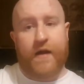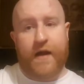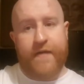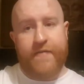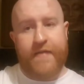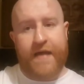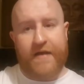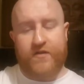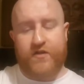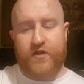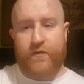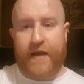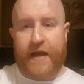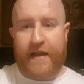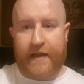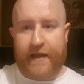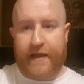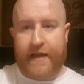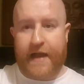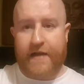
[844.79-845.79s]
And that's the
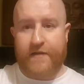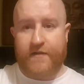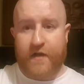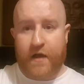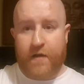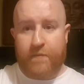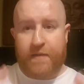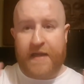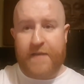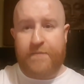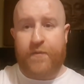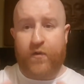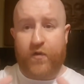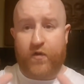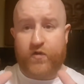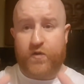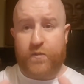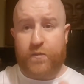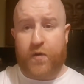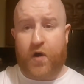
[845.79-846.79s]
reality, guys. People
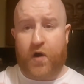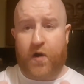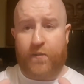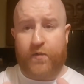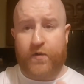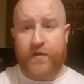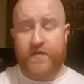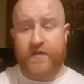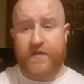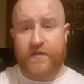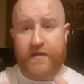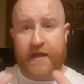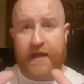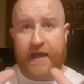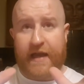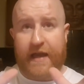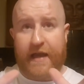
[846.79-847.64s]
that support prisoners